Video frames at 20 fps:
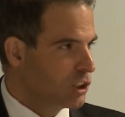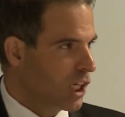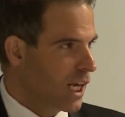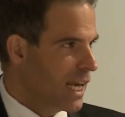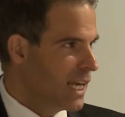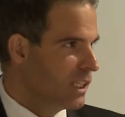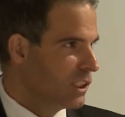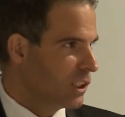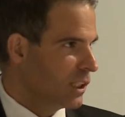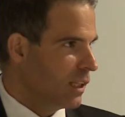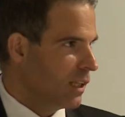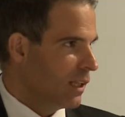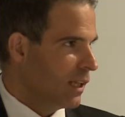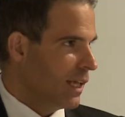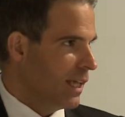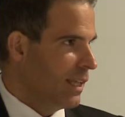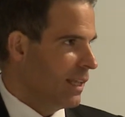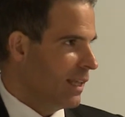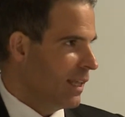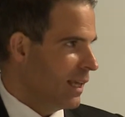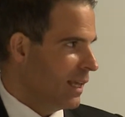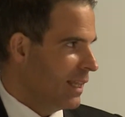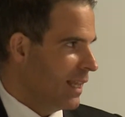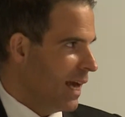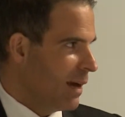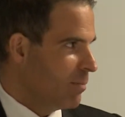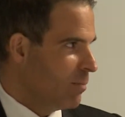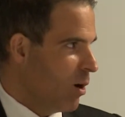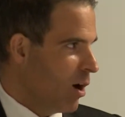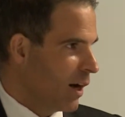changed in
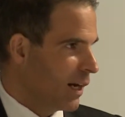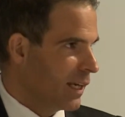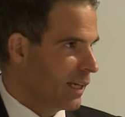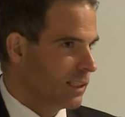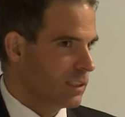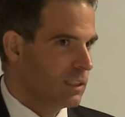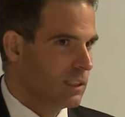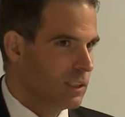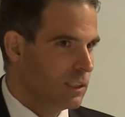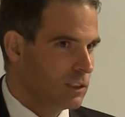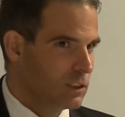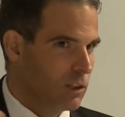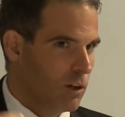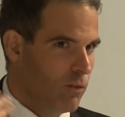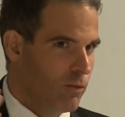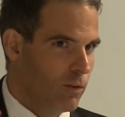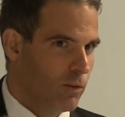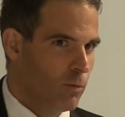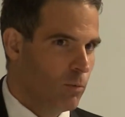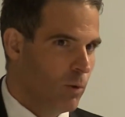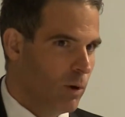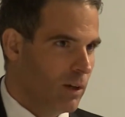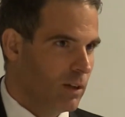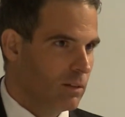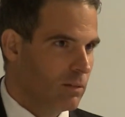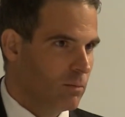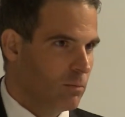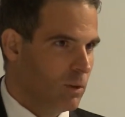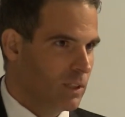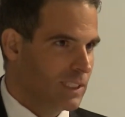that market. So if you
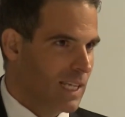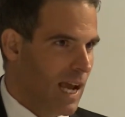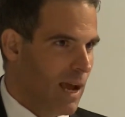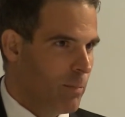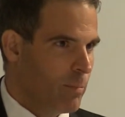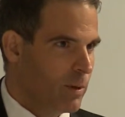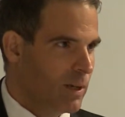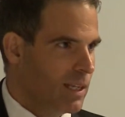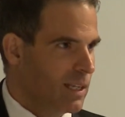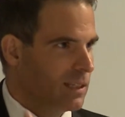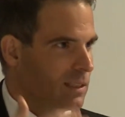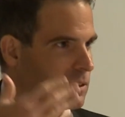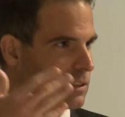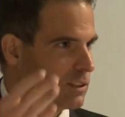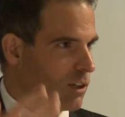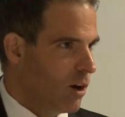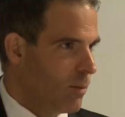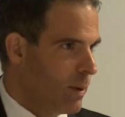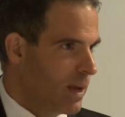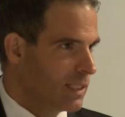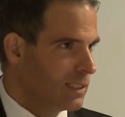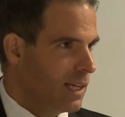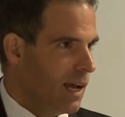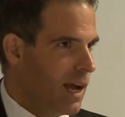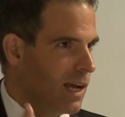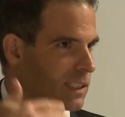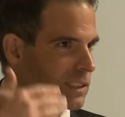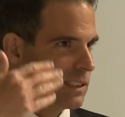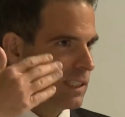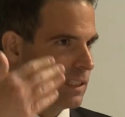what's happened in
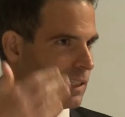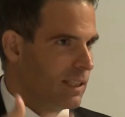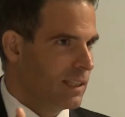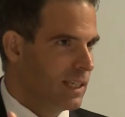Sarbanes-Oxley and the